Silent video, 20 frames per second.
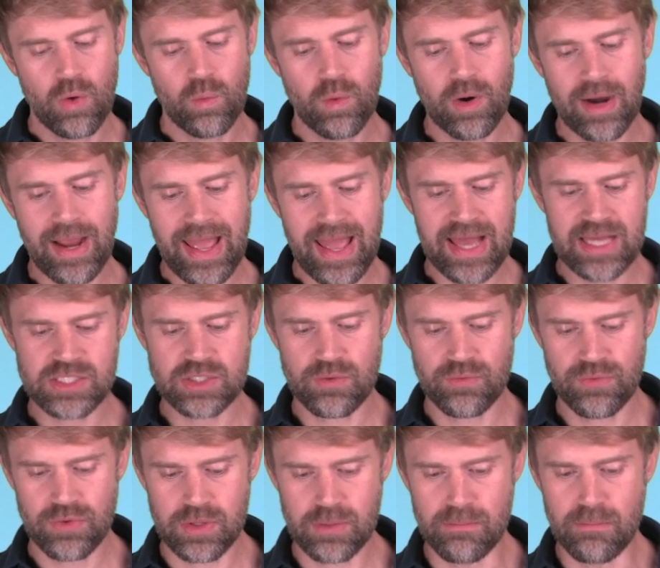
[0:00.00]
We're
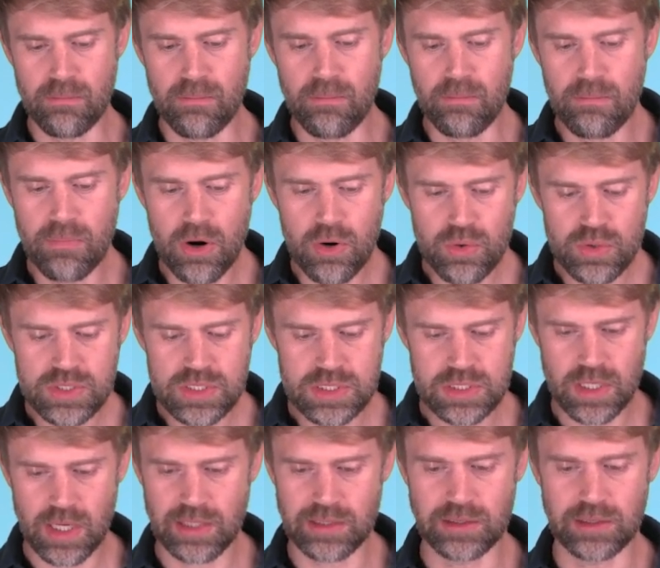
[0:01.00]
asked for the
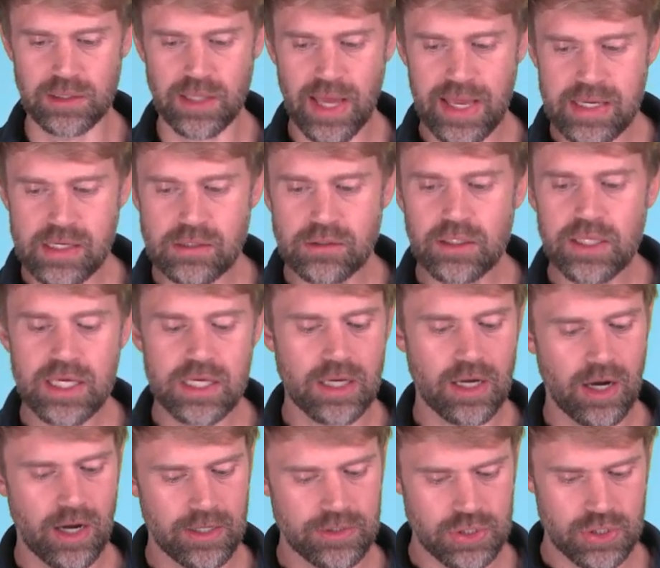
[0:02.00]
most likely
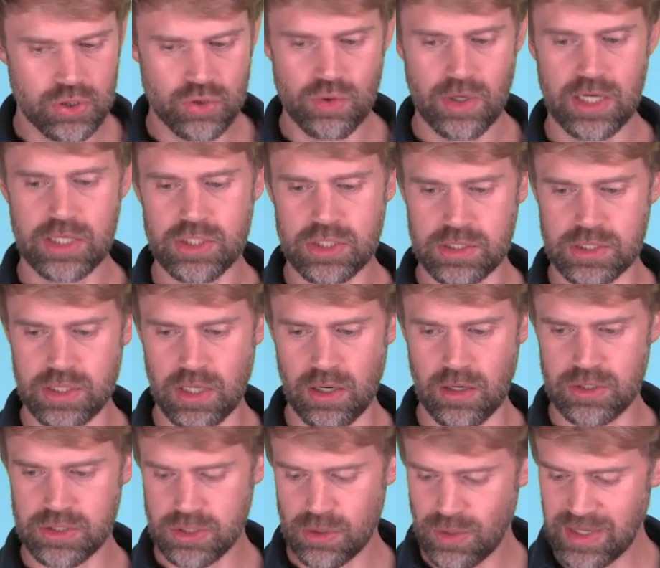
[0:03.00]
concentrations
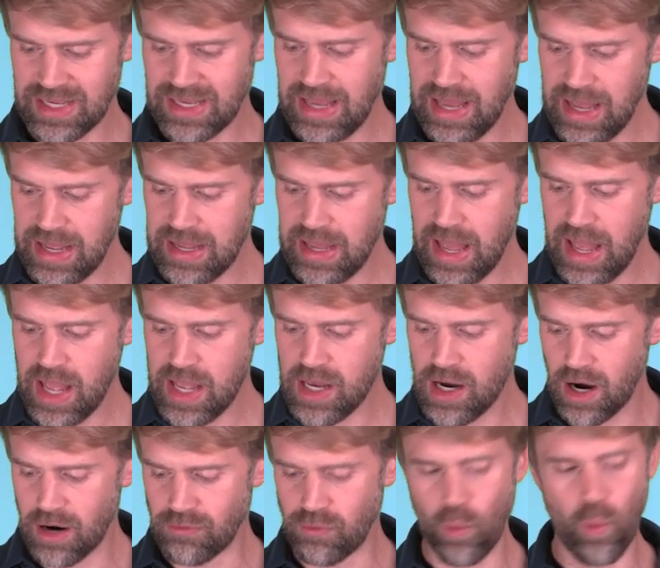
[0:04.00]
here. So a Ka
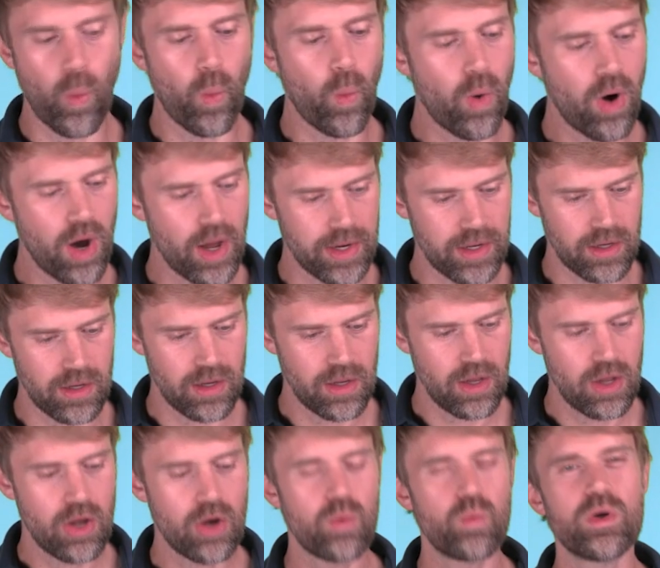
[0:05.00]
of one
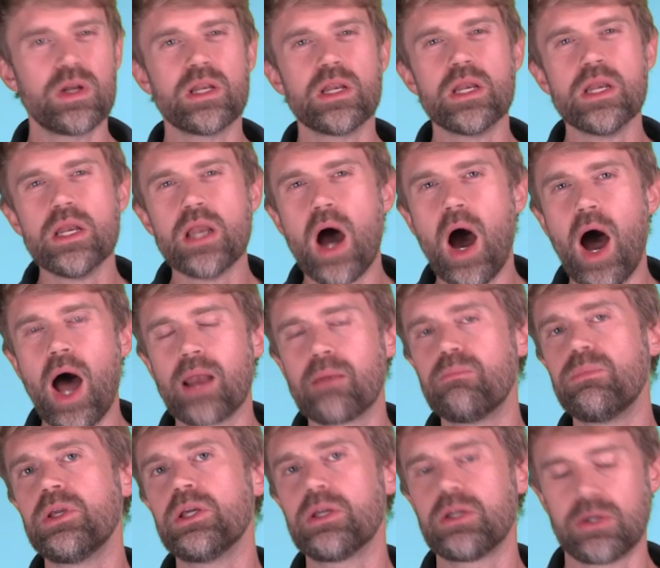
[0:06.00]
would
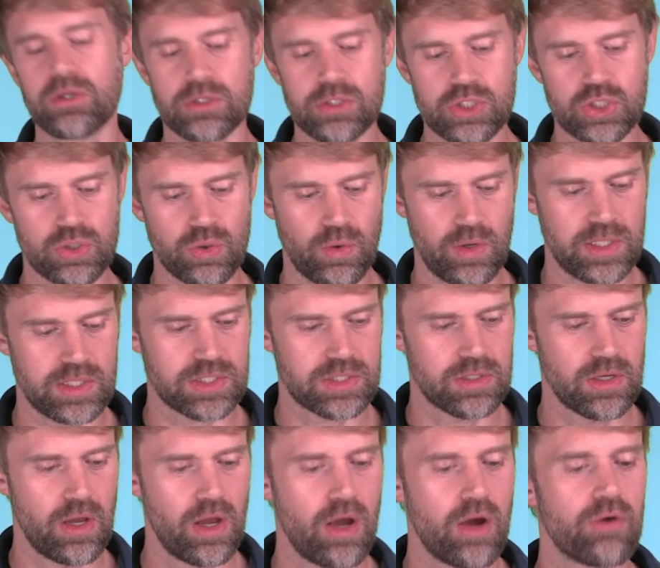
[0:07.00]
not be a good
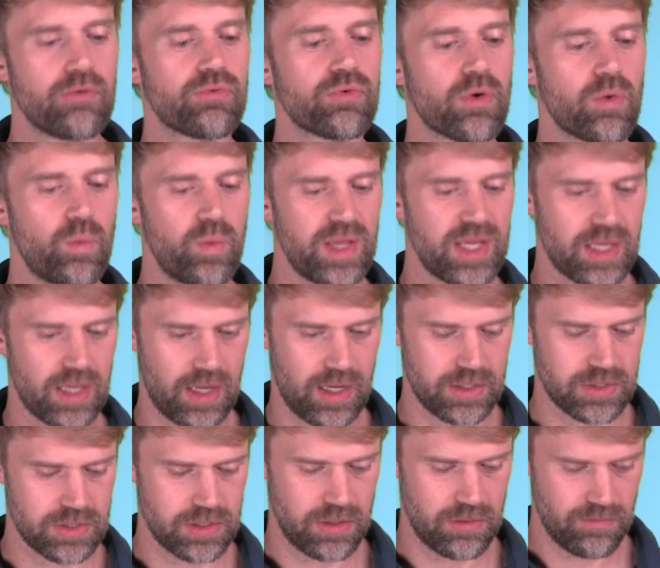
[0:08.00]
choice for a weak
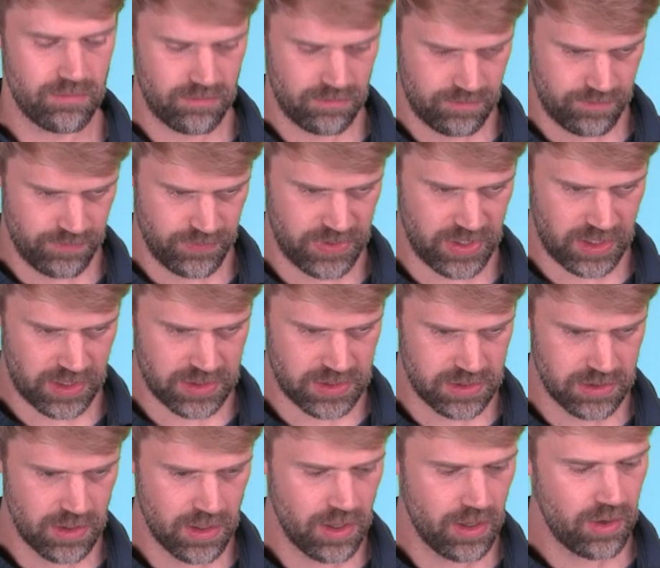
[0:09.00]
acid.
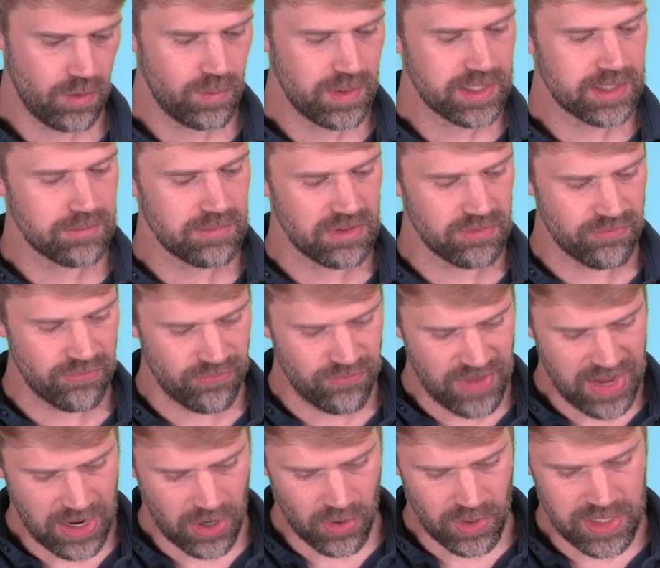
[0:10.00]
Thus, we can be
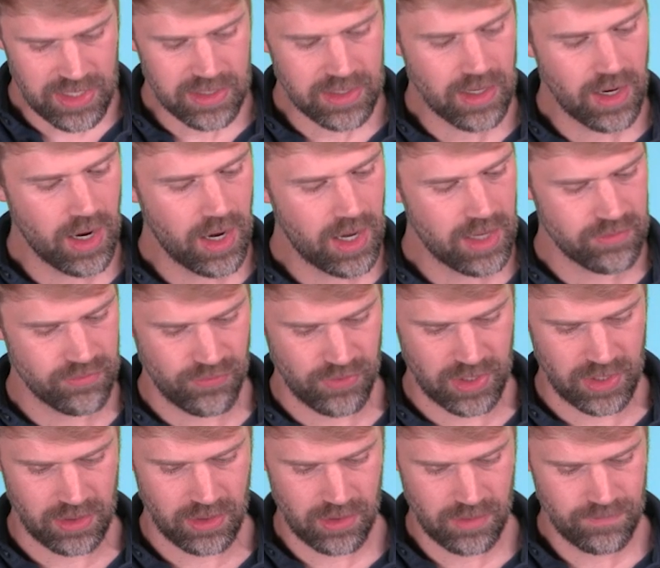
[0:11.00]
very
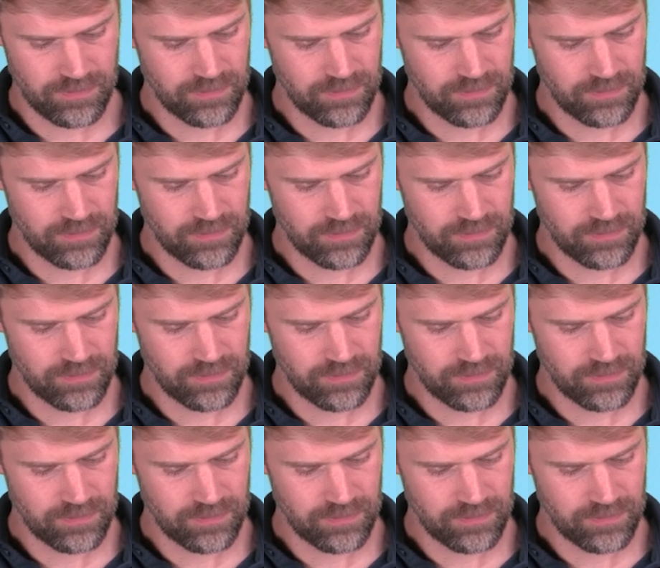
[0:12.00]
confident